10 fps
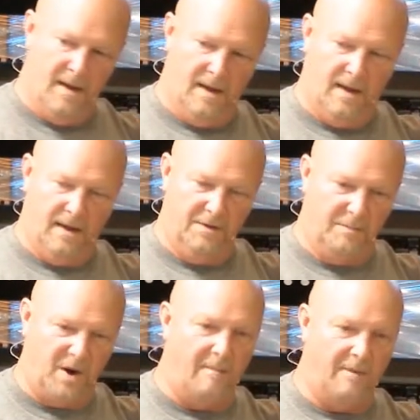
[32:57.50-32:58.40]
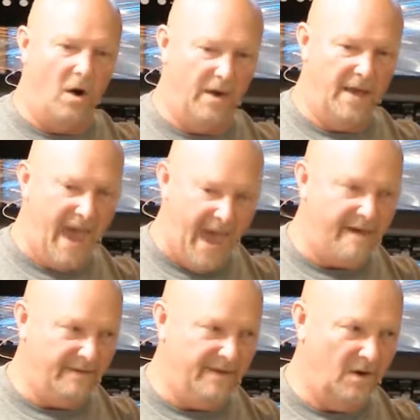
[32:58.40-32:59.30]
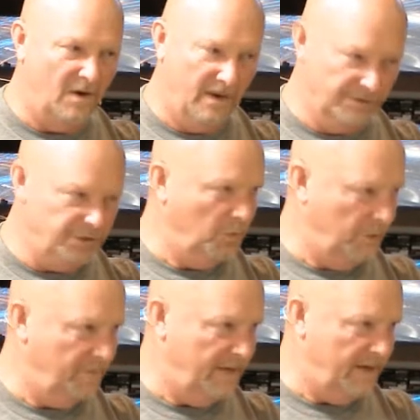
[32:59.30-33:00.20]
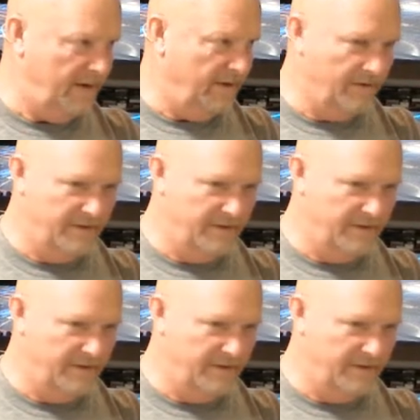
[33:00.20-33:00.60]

Uh, you probably already have it, or else you wouldn't be here.